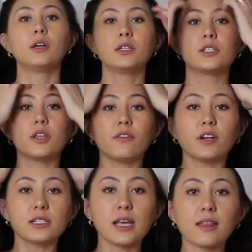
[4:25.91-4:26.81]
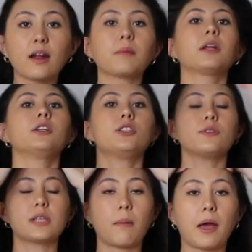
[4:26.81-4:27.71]
So the first thing that I'm going to do is
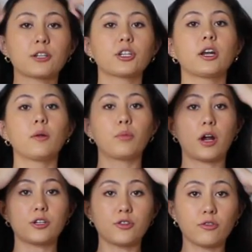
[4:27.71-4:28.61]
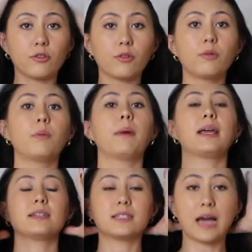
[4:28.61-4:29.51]
I'm actually going to brush through my
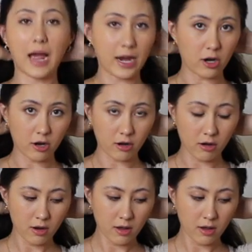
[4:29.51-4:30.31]
entire